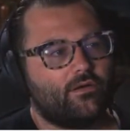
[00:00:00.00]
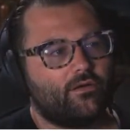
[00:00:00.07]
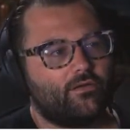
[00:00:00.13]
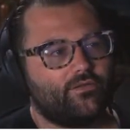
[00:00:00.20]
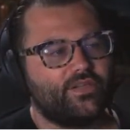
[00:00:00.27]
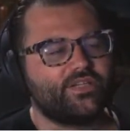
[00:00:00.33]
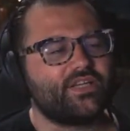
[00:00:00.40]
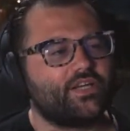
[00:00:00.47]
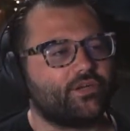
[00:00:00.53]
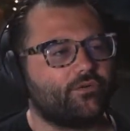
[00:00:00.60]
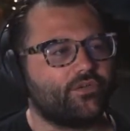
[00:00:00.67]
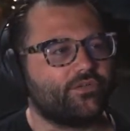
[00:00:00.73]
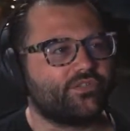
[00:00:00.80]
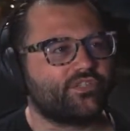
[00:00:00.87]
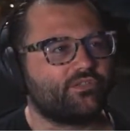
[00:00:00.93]
This I don't
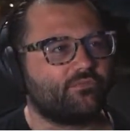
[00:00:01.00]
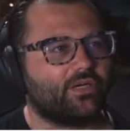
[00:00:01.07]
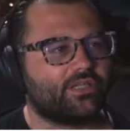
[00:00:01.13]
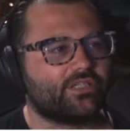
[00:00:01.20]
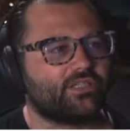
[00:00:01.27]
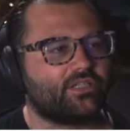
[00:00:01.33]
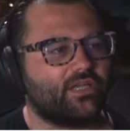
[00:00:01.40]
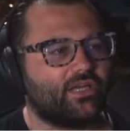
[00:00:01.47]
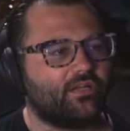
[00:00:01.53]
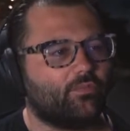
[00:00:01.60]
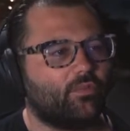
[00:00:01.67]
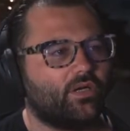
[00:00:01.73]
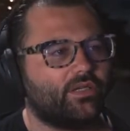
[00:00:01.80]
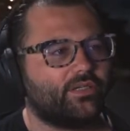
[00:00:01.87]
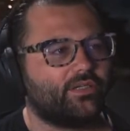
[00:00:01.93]
use too much, the
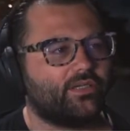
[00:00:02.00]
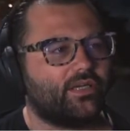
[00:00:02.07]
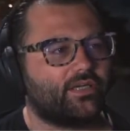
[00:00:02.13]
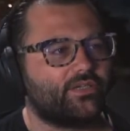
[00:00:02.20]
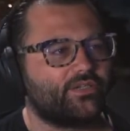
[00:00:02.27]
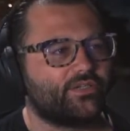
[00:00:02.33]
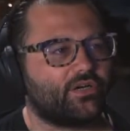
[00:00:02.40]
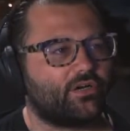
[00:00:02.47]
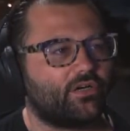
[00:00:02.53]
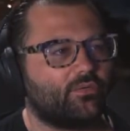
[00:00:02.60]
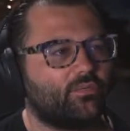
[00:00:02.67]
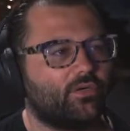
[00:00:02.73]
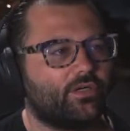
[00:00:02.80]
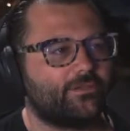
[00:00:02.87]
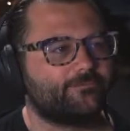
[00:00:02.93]
L1 and
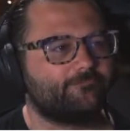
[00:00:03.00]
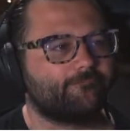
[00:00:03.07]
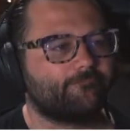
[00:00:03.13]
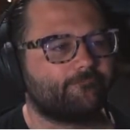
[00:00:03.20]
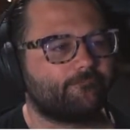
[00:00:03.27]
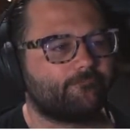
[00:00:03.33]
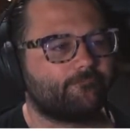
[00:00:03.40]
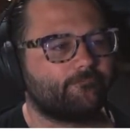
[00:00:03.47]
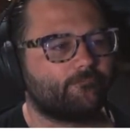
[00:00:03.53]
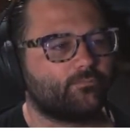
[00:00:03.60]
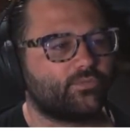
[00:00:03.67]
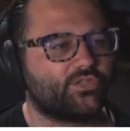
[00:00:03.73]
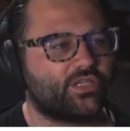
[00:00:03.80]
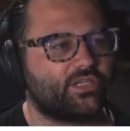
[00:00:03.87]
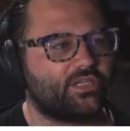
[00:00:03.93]
R1,
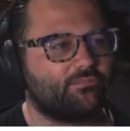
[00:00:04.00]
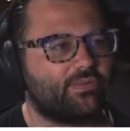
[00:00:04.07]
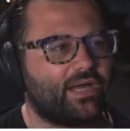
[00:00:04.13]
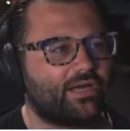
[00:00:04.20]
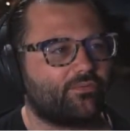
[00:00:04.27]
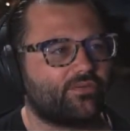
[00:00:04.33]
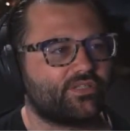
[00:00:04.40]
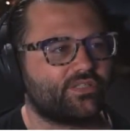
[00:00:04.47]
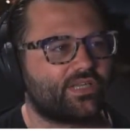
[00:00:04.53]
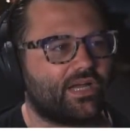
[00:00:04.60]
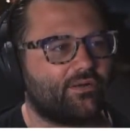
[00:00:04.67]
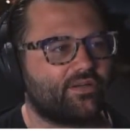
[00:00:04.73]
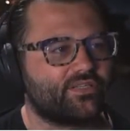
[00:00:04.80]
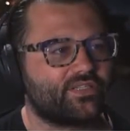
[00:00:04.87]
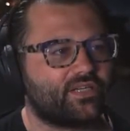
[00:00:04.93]
which I did backwards to how
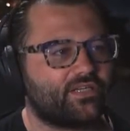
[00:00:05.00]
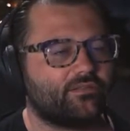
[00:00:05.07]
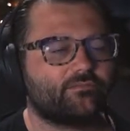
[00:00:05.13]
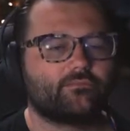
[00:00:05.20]
I said it.